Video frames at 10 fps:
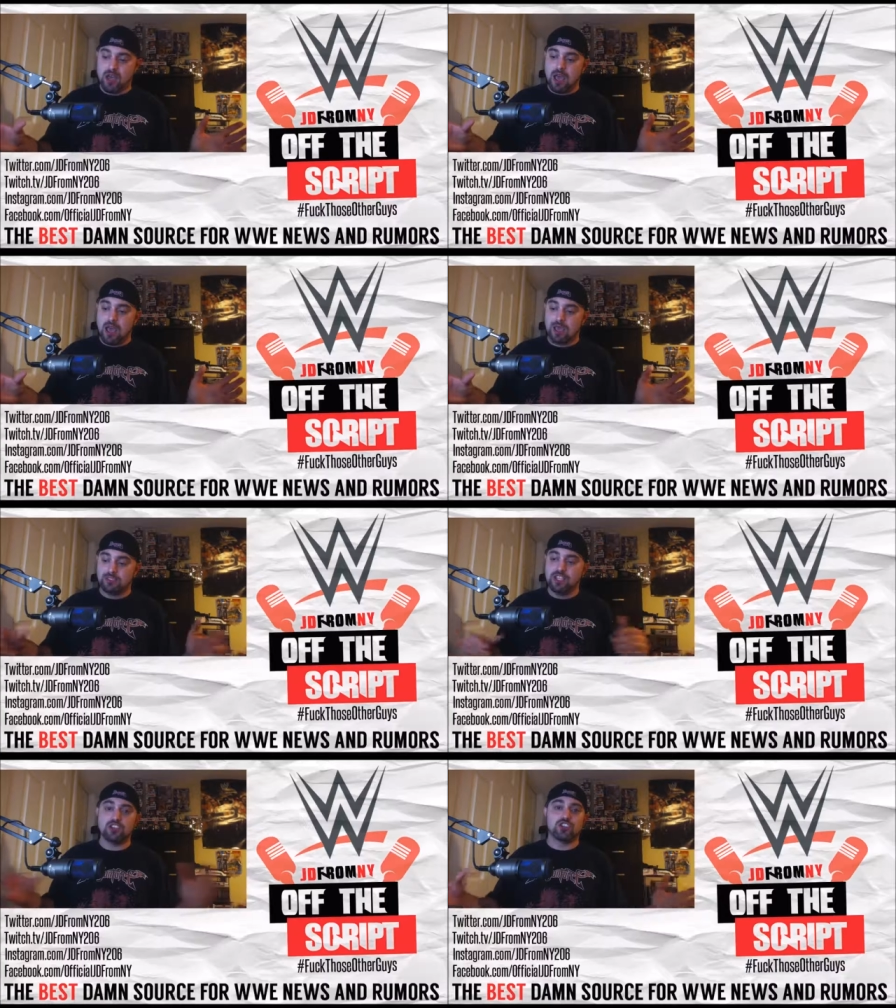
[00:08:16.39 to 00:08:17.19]
And
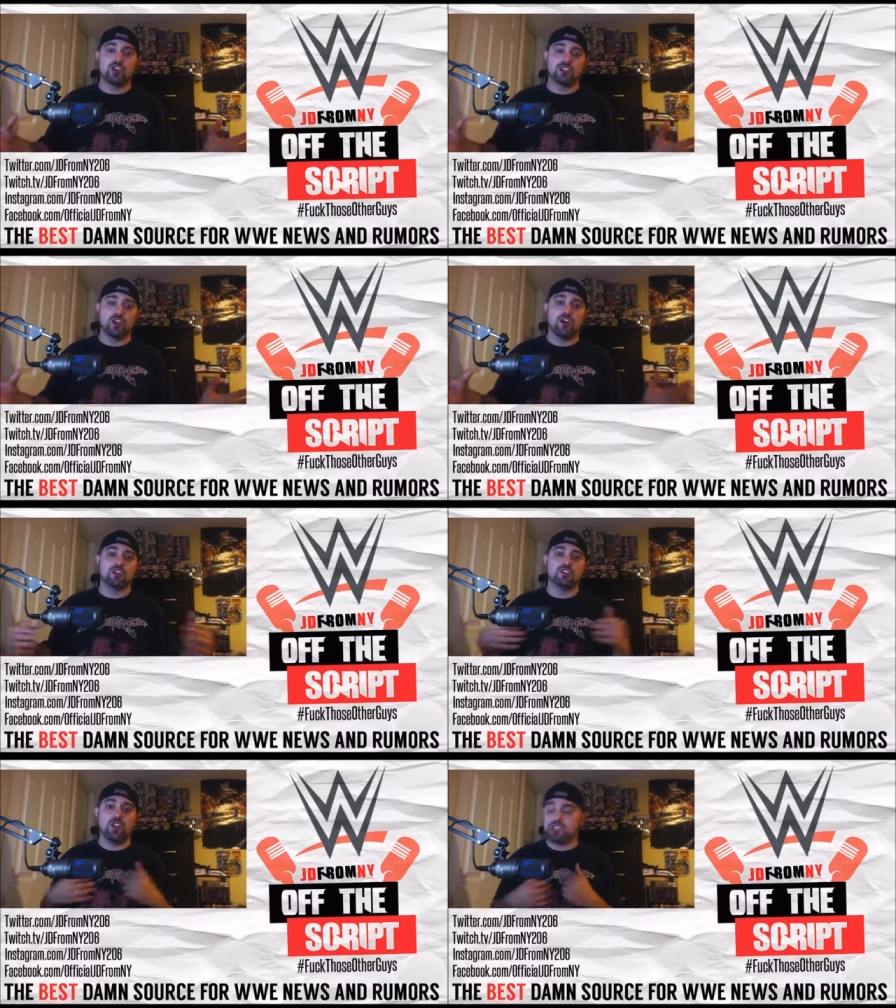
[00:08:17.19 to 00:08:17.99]
t-shirts are
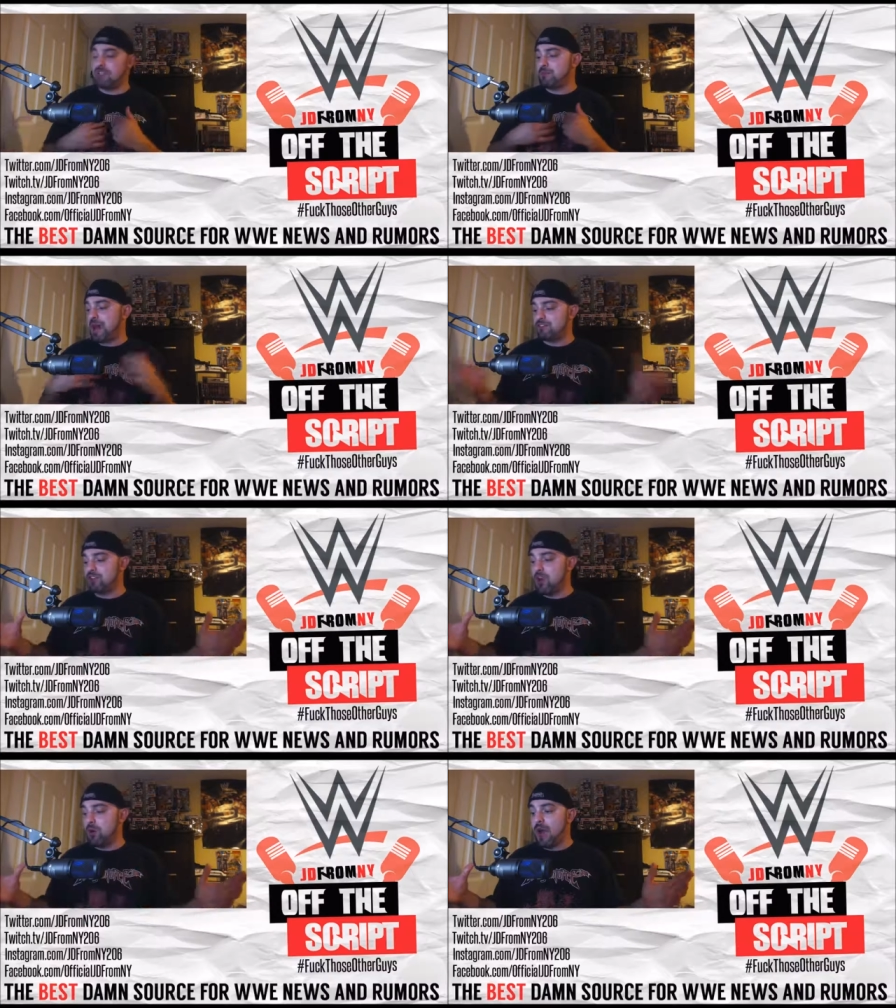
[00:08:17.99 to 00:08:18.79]
just about to
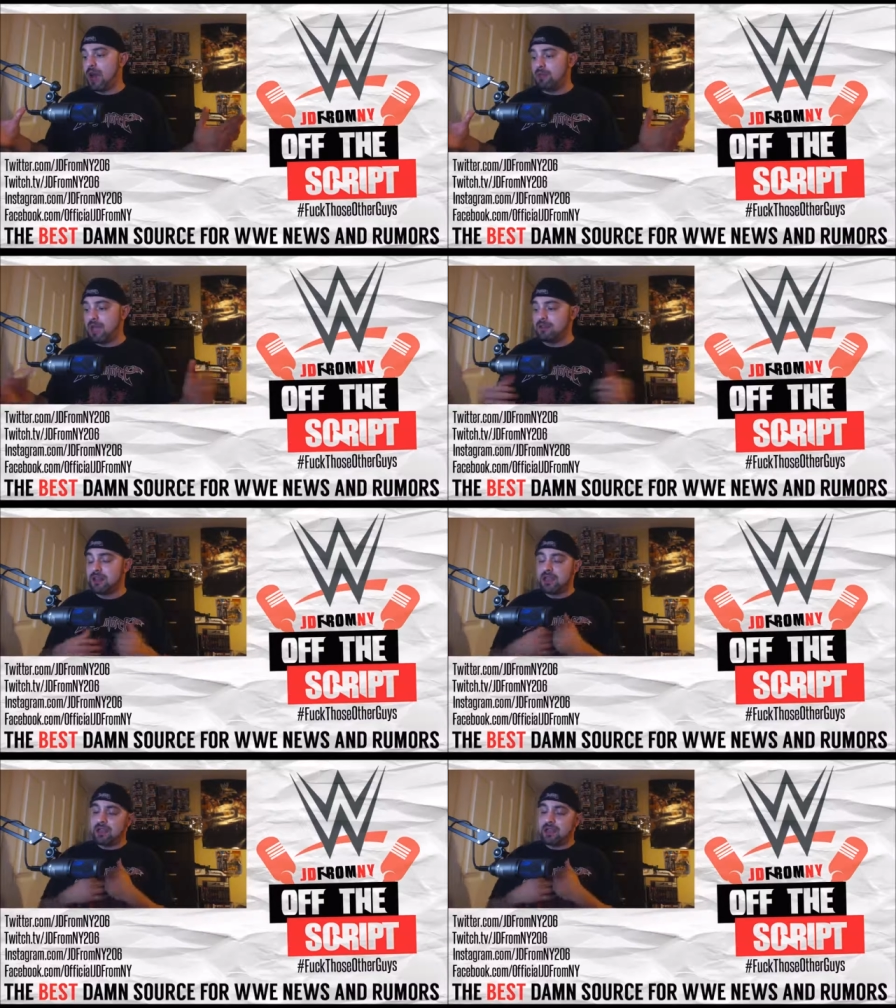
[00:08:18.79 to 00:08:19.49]
go out, man.